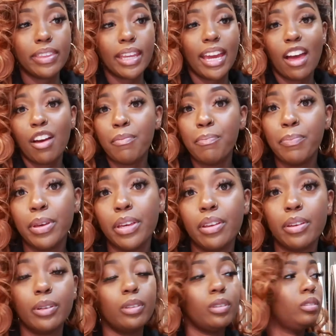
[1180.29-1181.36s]
They have
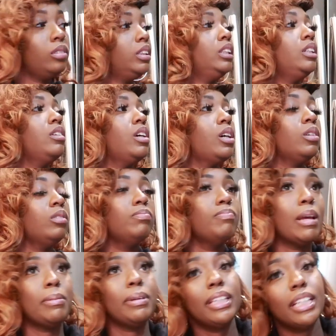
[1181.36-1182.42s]
bills, you know,
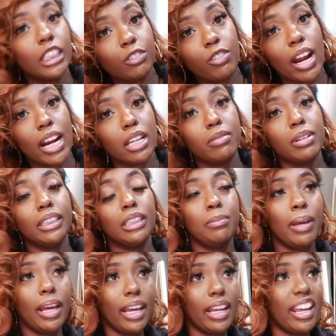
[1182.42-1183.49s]
maybe this Friday wasn't
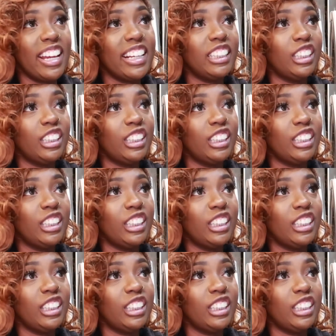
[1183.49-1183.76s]
payday.